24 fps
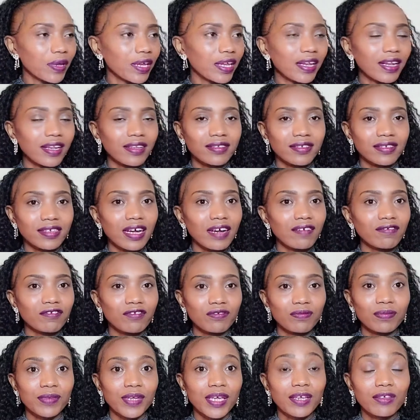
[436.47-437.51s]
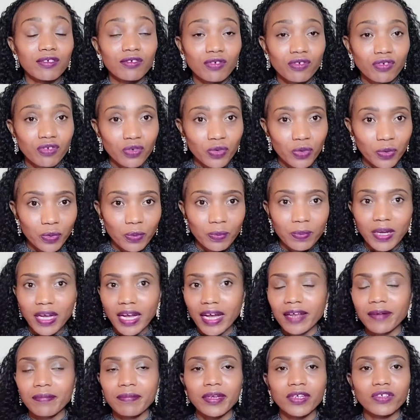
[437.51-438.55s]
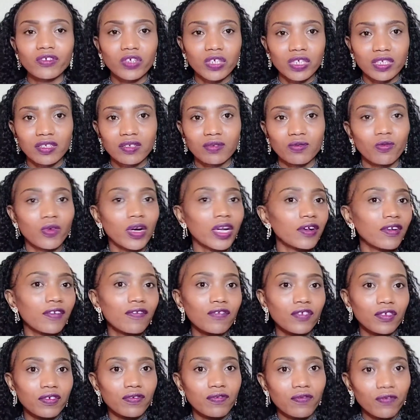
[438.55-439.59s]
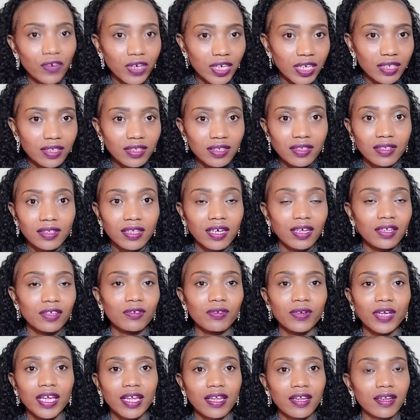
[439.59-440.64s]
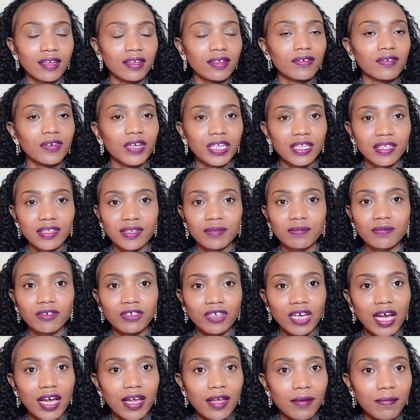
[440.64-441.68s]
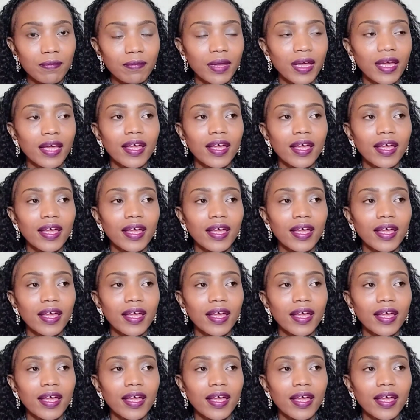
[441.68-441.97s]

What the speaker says: It doesn't have to be a huge group. It can be just one of your friends that you can create some time